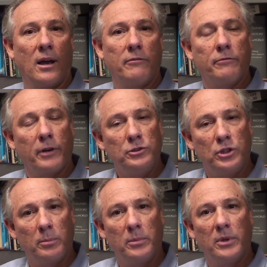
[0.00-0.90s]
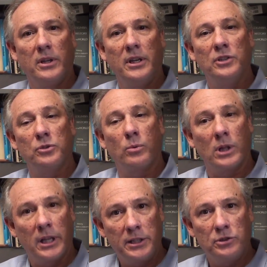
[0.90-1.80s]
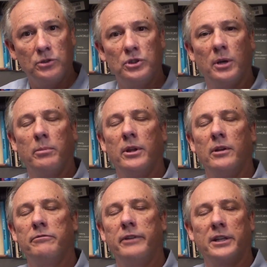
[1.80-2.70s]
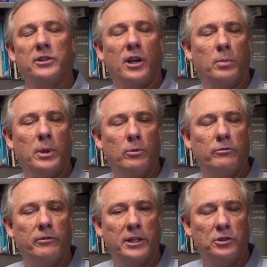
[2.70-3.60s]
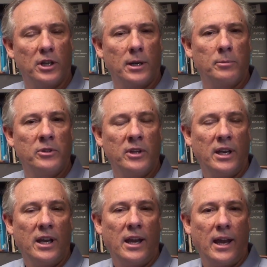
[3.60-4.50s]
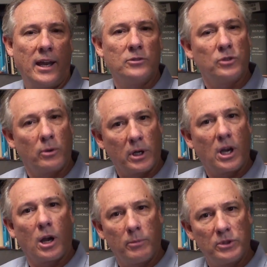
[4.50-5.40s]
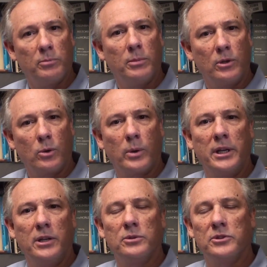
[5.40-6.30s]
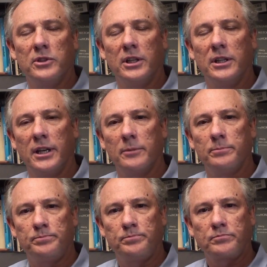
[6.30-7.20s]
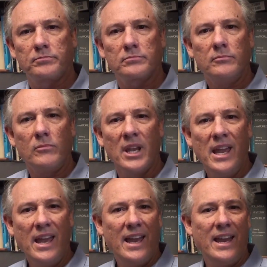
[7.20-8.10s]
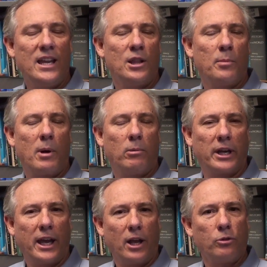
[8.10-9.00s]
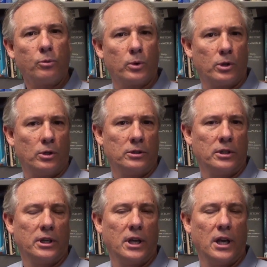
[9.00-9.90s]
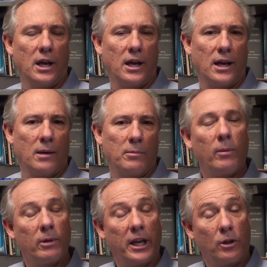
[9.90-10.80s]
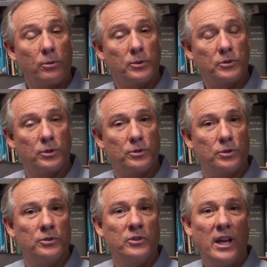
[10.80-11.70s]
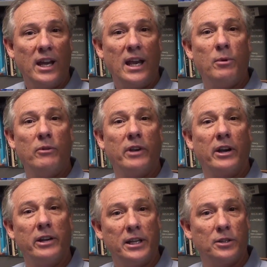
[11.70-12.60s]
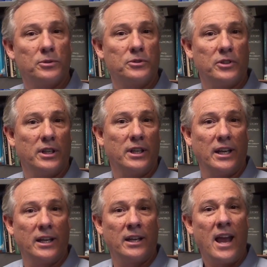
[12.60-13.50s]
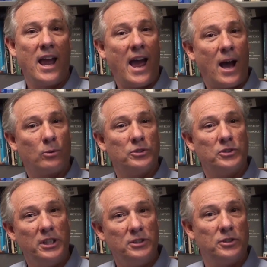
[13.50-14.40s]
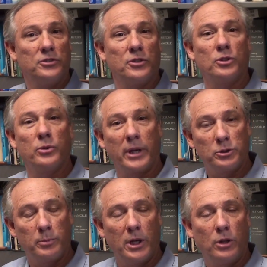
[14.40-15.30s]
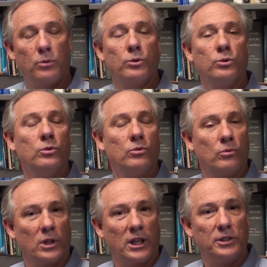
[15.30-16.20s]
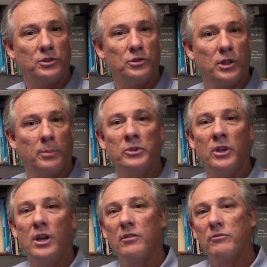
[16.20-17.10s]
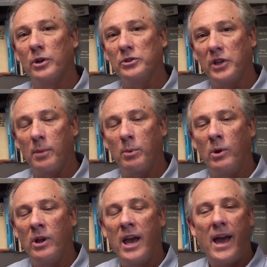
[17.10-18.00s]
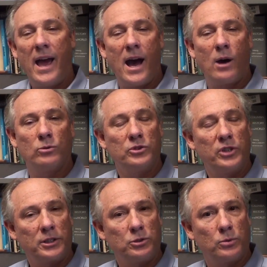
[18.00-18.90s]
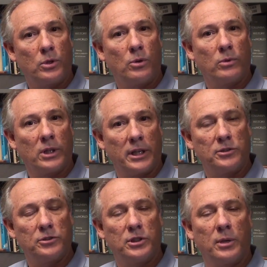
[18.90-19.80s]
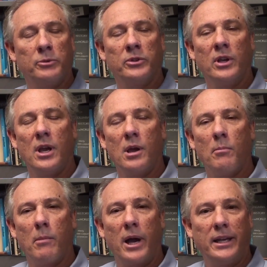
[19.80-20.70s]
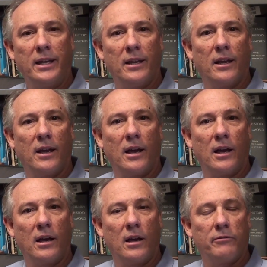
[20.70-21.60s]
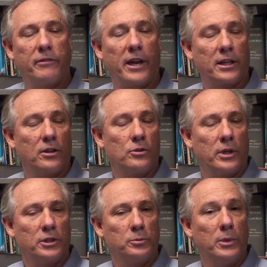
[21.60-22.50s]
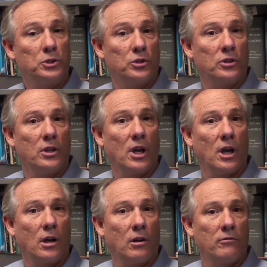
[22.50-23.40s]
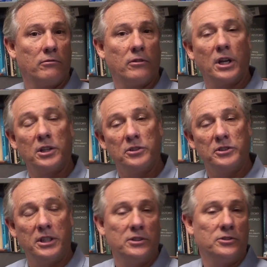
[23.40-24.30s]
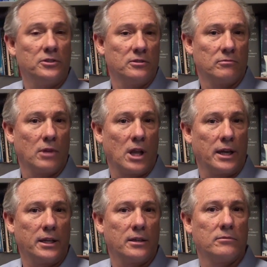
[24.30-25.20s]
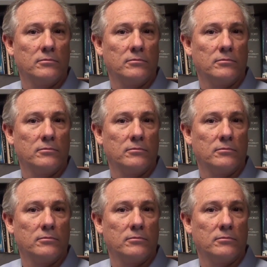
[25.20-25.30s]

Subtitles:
friendship is a relationship that affects how people find jobs, and so economists have been quite interested in that. In the public health world, public health researchers have been very interested in how diseases are transmitted through relationships. For example, how sexual relationships might affect the transmission of a disease like